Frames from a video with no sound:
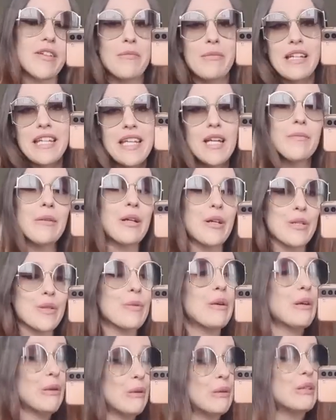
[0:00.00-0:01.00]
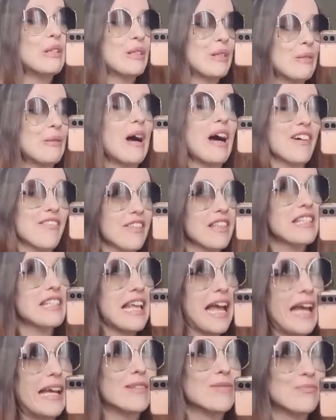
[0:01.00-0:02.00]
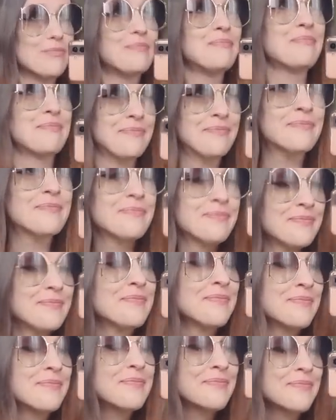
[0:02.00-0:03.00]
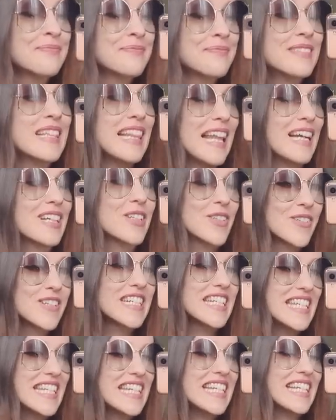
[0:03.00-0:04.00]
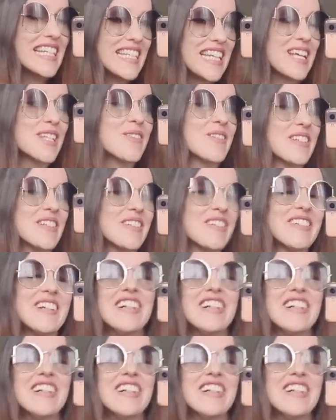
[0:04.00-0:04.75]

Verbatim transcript: family here, because we all do have the same luxury disease. Yes, we do.